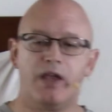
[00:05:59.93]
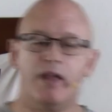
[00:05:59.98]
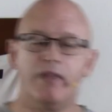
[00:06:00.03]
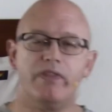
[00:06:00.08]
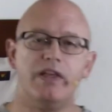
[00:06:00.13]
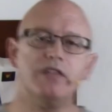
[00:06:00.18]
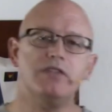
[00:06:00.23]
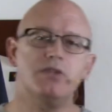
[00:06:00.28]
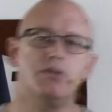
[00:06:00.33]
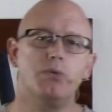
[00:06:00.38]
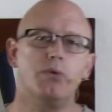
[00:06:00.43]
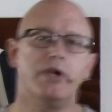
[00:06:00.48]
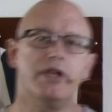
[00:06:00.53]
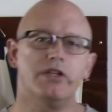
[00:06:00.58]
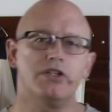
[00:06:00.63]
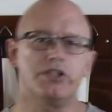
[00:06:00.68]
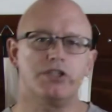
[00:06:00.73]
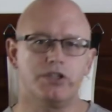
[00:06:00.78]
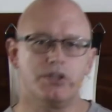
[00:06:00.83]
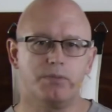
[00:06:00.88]
That's the way
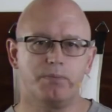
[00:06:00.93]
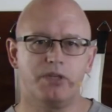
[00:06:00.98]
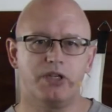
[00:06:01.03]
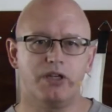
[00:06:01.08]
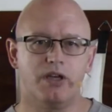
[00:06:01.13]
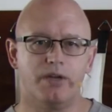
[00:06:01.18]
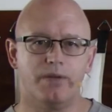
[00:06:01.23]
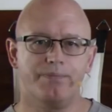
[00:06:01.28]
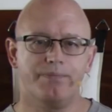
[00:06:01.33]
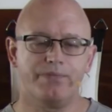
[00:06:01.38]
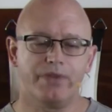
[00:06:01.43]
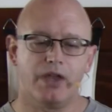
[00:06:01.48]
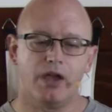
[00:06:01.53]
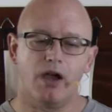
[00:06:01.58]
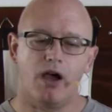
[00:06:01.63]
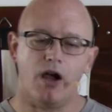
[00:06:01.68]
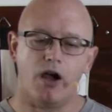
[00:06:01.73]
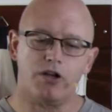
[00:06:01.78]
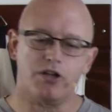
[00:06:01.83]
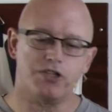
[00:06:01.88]
it should be done.
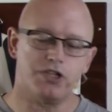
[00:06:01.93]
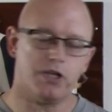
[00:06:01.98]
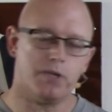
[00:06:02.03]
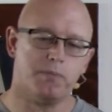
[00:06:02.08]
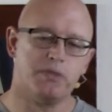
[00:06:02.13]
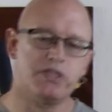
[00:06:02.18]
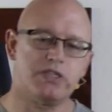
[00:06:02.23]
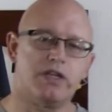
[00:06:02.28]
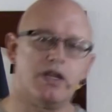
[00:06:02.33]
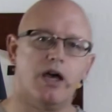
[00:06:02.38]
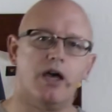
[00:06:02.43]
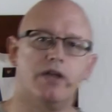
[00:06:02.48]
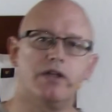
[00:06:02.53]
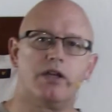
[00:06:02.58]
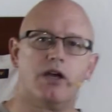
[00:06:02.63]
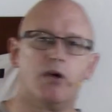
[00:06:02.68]
Our gym is not